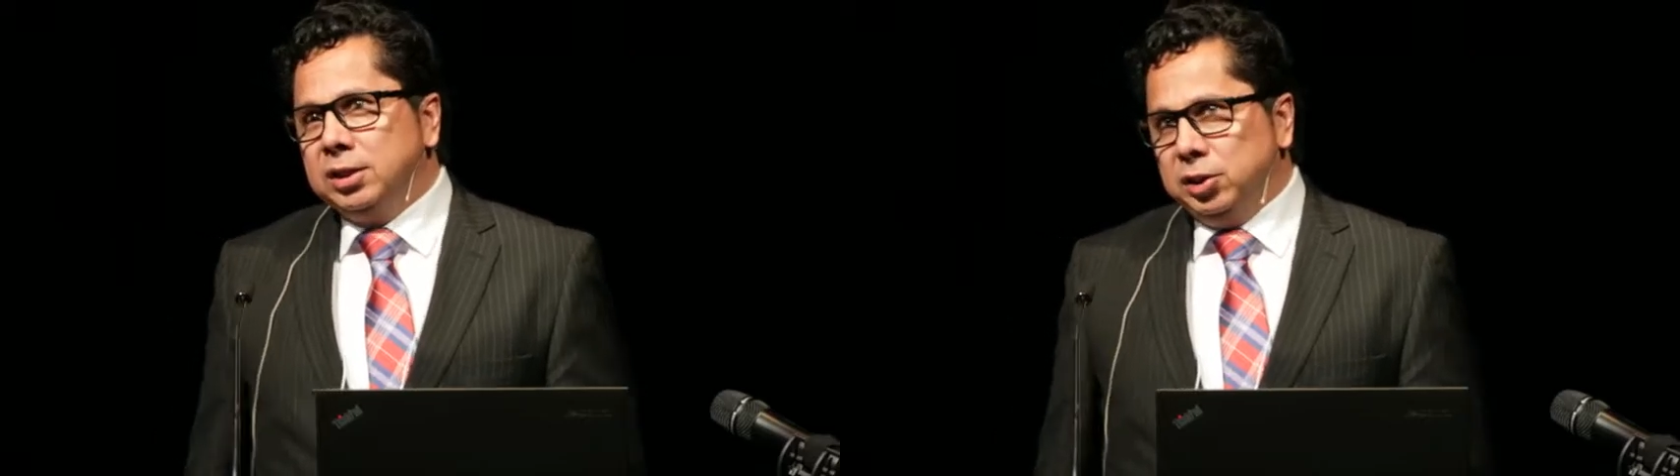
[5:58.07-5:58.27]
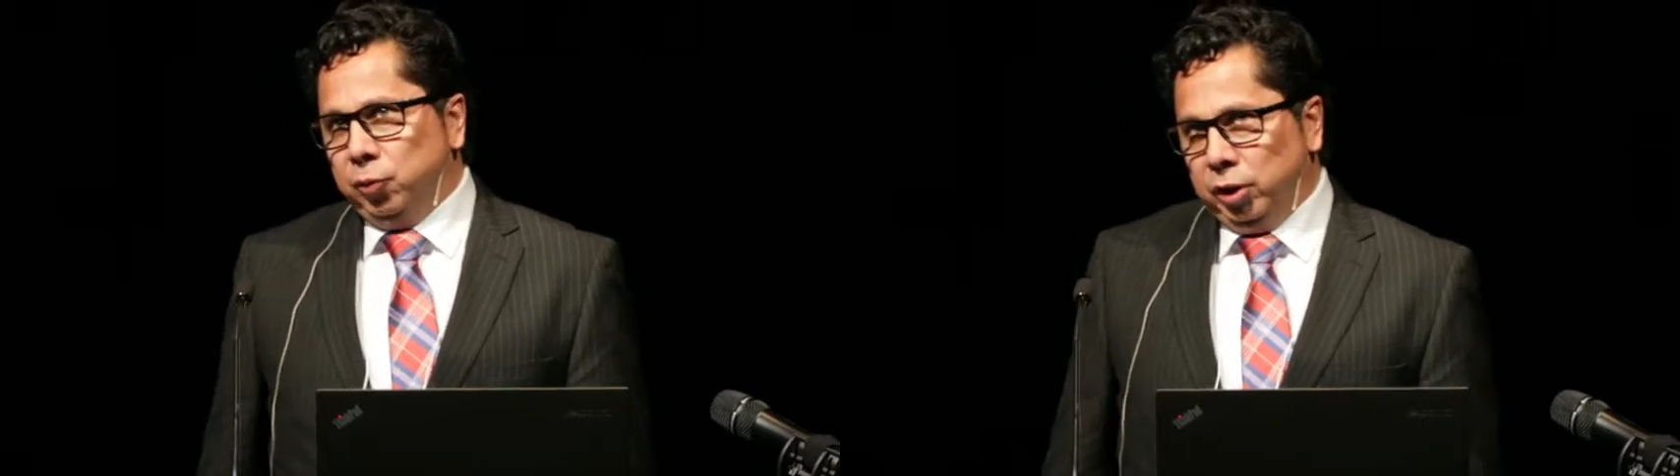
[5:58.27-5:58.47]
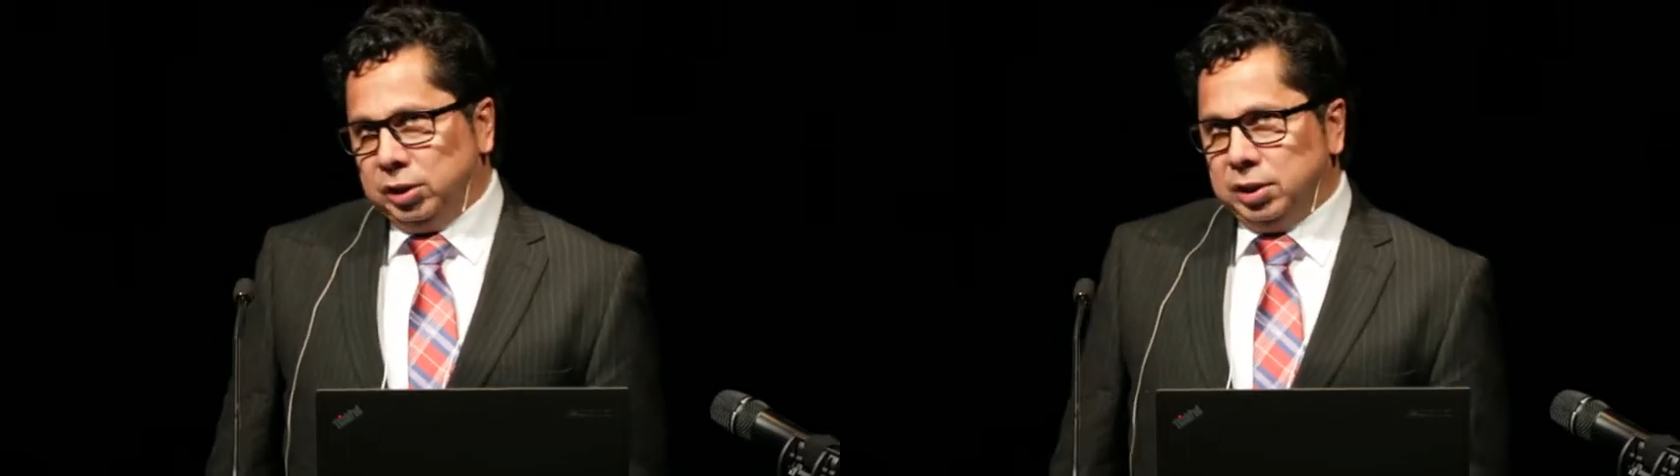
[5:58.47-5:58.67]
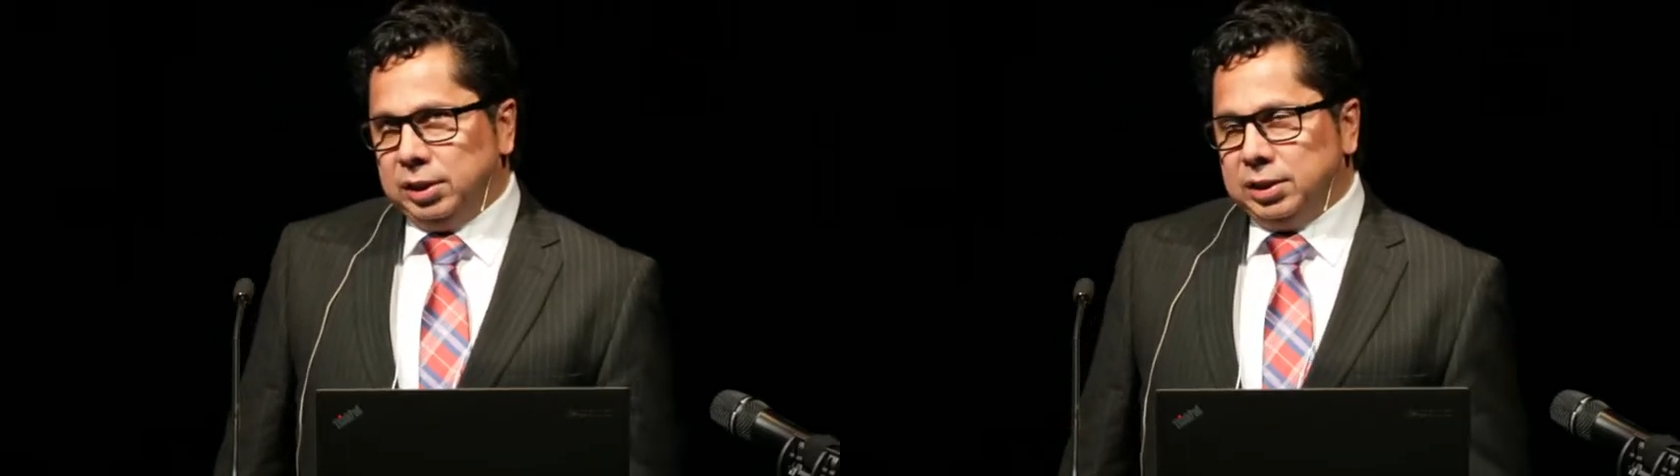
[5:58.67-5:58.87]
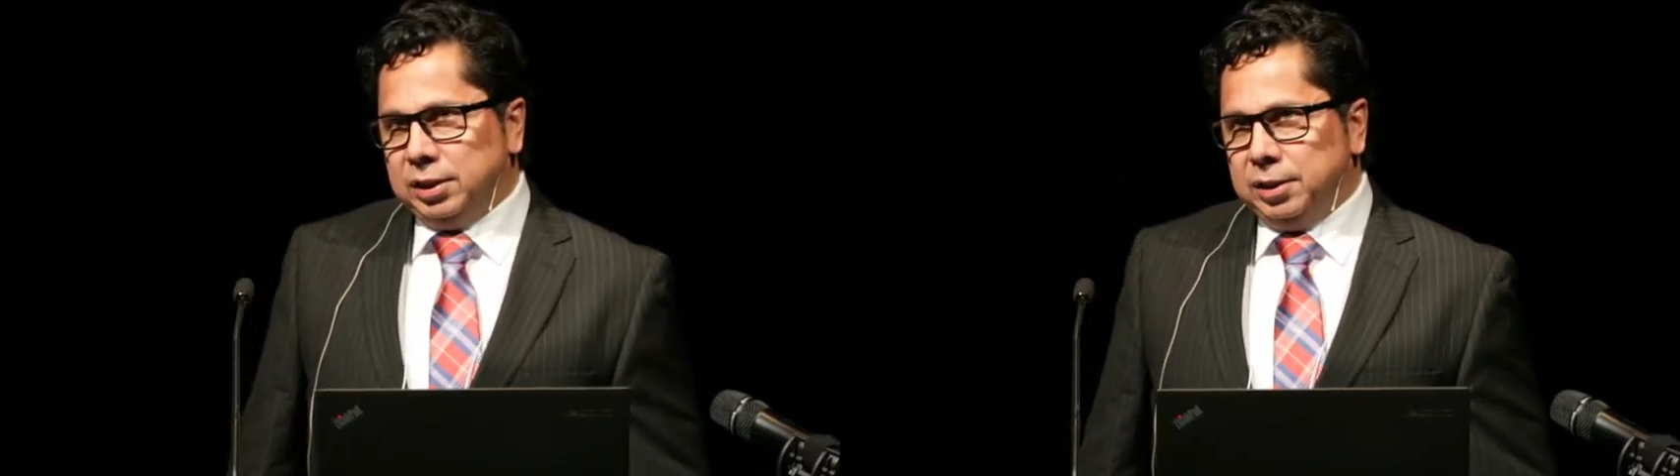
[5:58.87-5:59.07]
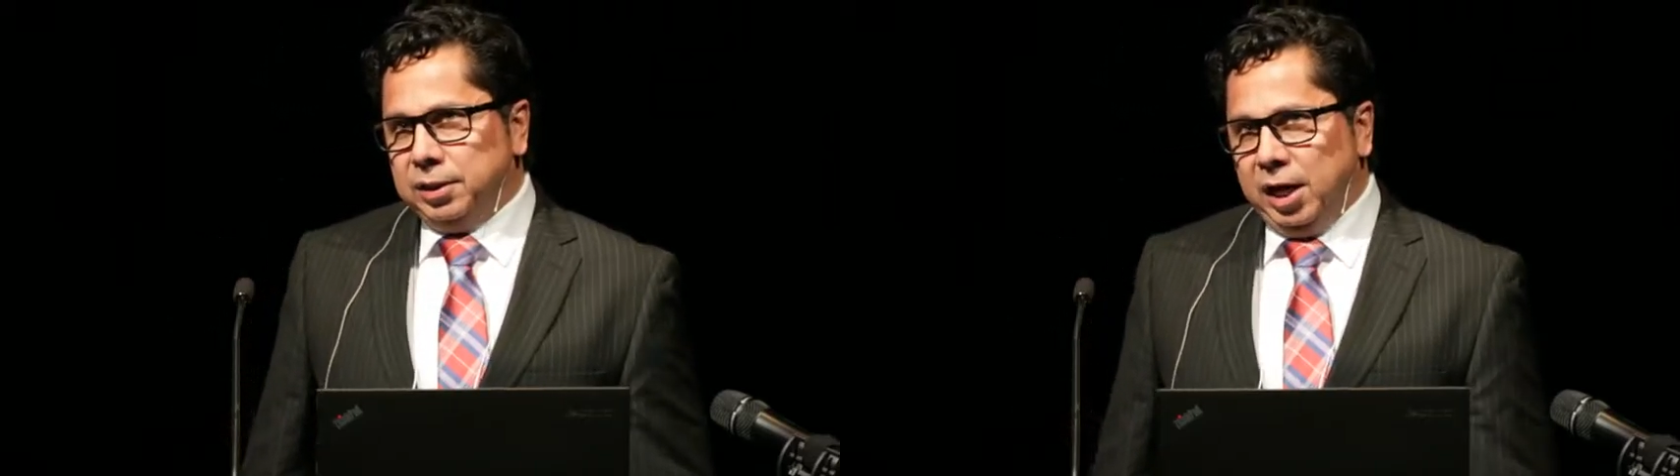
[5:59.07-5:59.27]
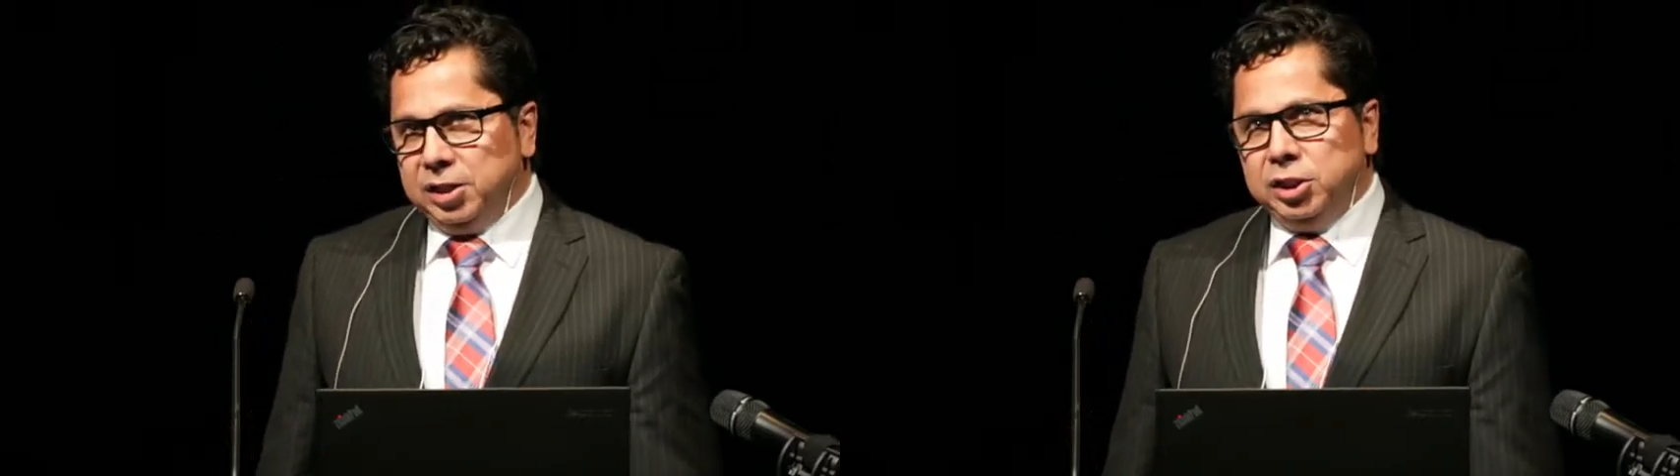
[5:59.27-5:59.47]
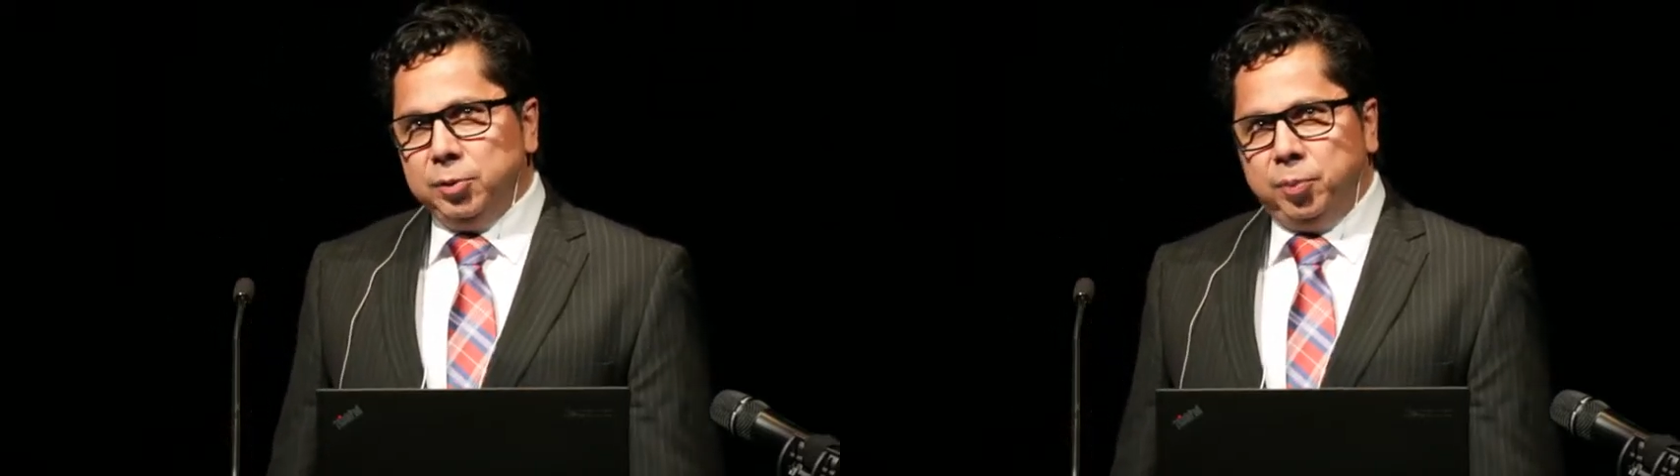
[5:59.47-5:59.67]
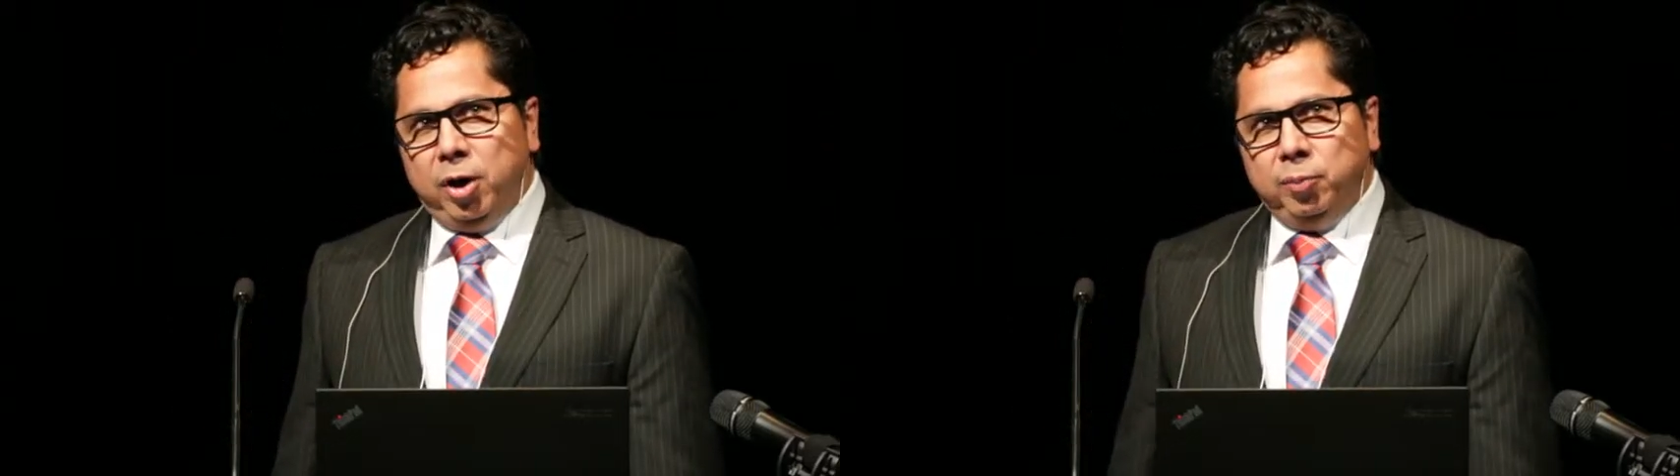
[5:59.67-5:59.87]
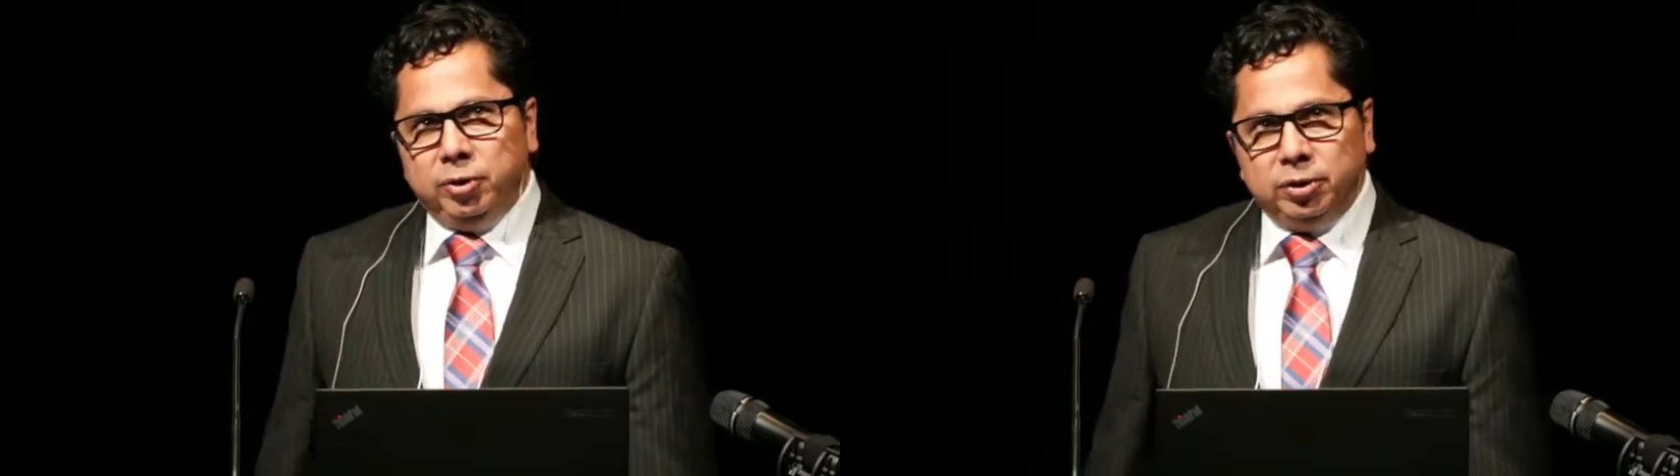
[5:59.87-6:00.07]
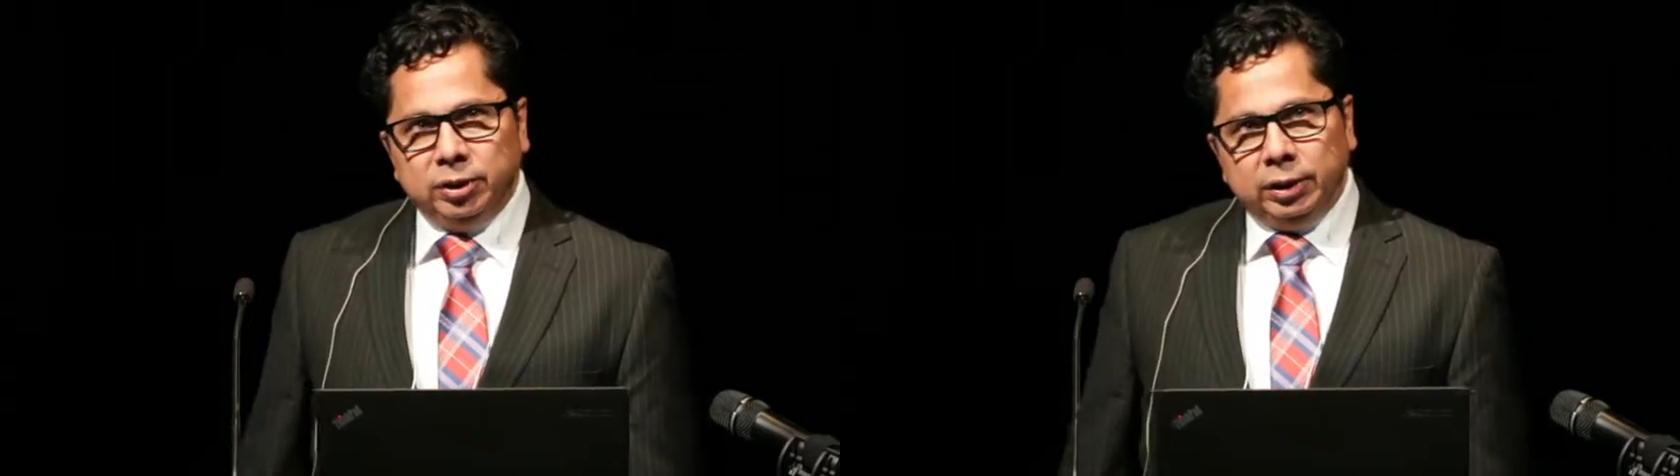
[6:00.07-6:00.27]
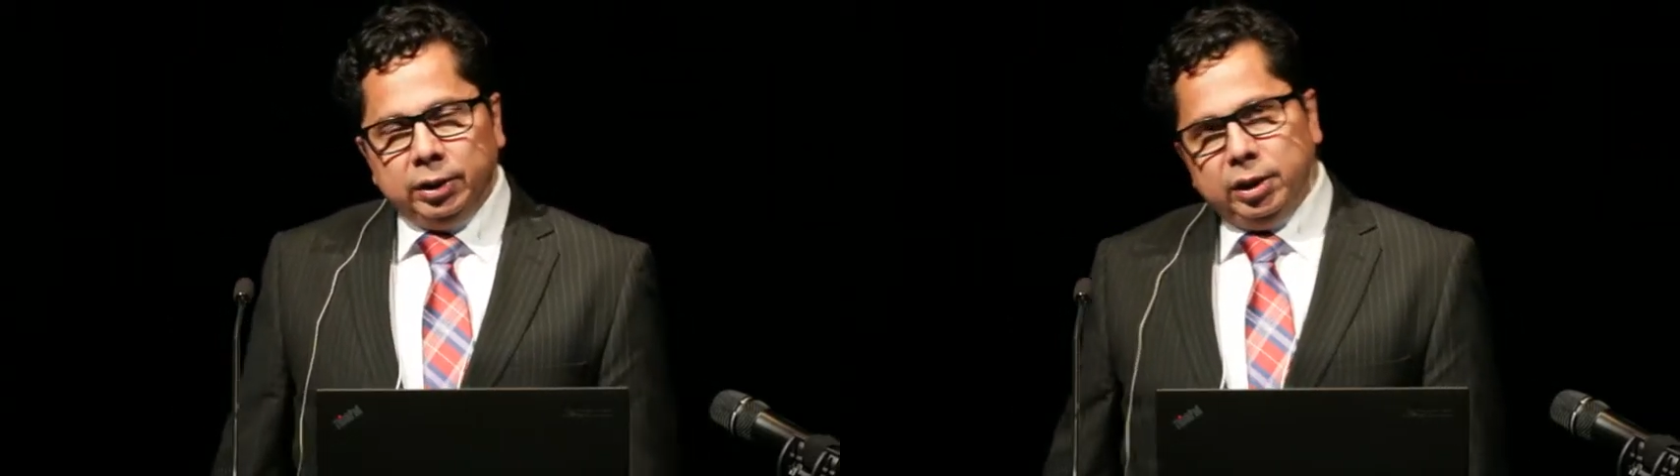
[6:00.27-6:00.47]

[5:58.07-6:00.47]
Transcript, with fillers: She works at uh, the I T department.